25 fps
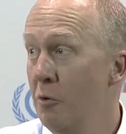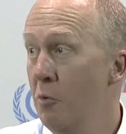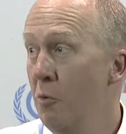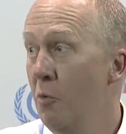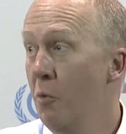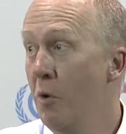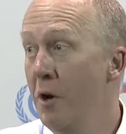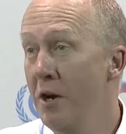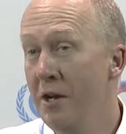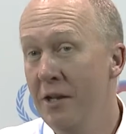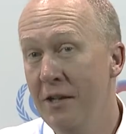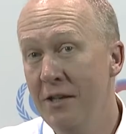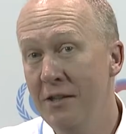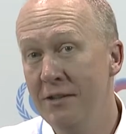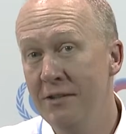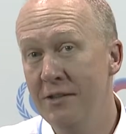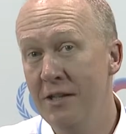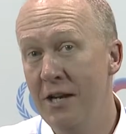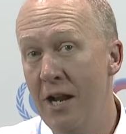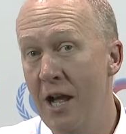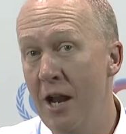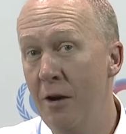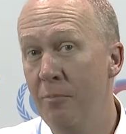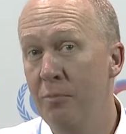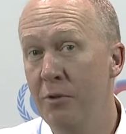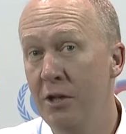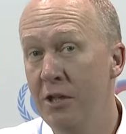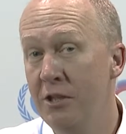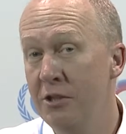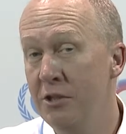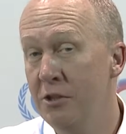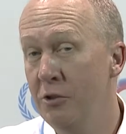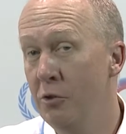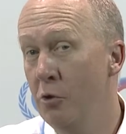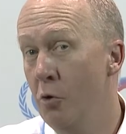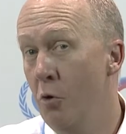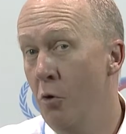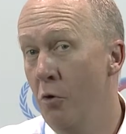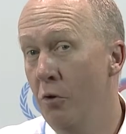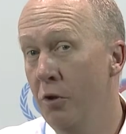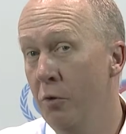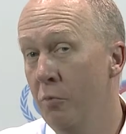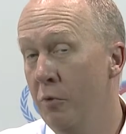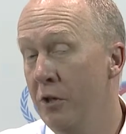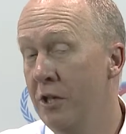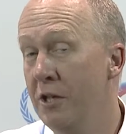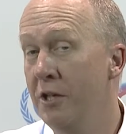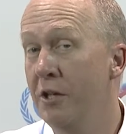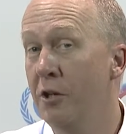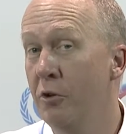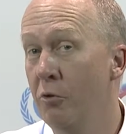what is an adaptation goal that we can